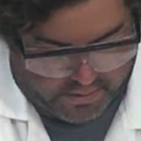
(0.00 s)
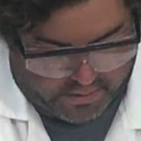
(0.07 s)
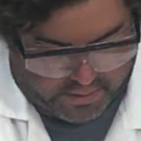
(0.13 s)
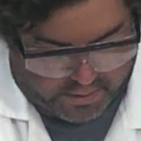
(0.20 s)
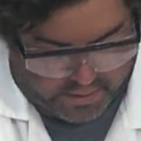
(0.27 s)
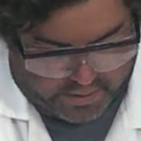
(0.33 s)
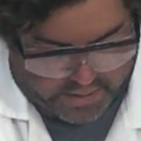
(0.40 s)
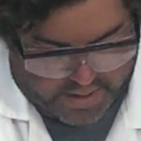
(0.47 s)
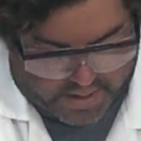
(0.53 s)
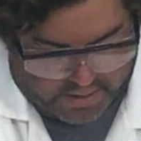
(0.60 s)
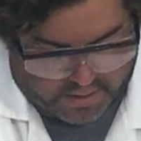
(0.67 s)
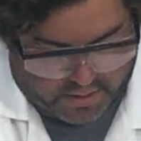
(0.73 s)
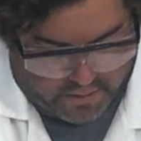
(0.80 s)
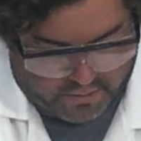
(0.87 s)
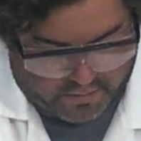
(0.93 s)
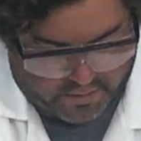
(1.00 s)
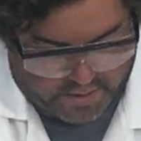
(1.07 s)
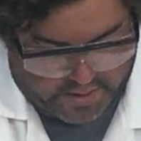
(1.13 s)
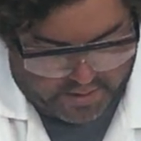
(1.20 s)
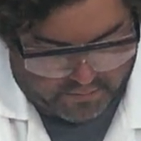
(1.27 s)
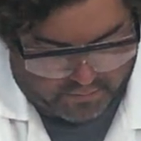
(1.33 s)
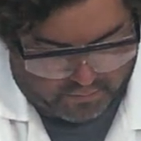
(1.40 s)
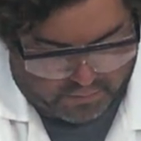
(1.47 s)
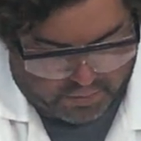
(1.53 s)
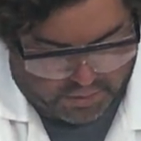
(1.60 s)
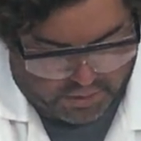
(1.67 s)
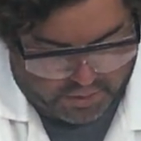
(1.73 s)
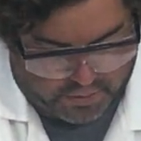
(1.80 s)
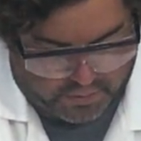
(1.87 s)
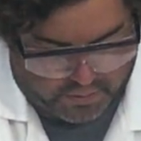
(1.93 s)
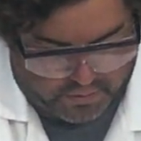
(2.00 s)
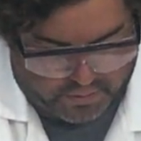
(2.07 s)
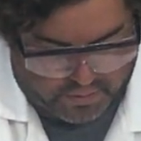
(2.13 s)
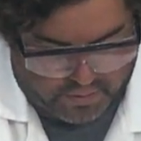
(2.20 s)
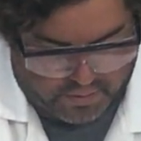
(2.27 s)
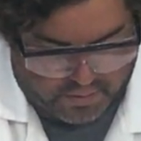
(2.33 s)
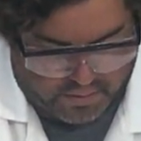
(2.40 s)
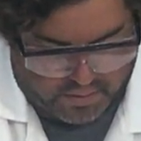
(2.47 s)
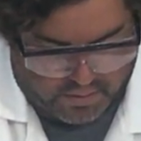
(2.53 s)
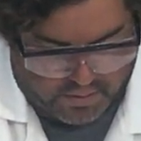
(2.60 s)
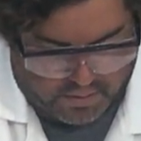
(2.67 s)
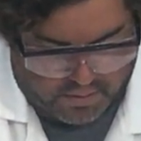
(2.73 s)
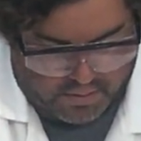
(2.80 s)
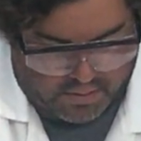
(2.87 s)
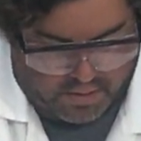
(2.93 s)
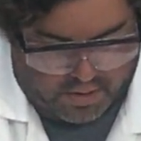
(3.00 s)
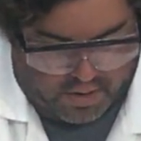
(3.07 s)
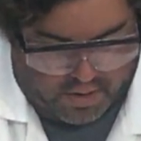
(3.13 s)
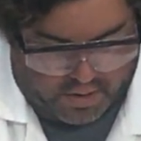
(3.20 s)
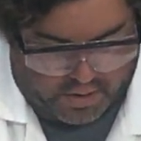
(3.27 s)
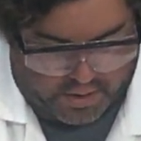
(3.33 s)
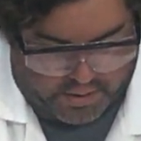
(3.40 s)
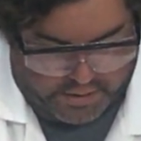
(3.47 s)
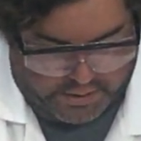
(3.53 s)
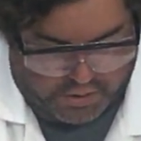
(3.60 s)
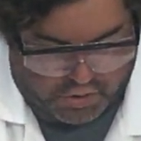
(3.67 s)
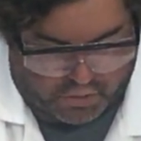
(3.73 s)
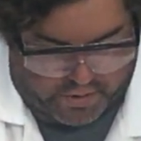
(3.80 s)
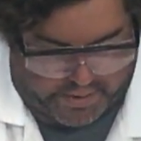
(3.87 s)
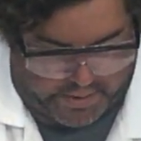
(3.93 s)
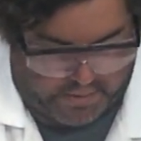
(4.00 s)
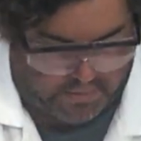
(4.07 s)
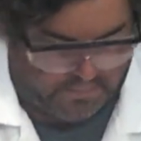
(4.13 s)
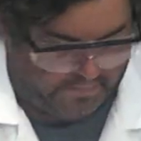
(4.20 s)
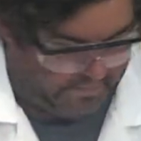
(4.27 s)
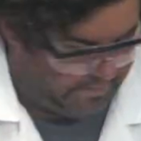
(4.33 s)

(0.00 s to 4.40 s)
your yellow and blue are going to join.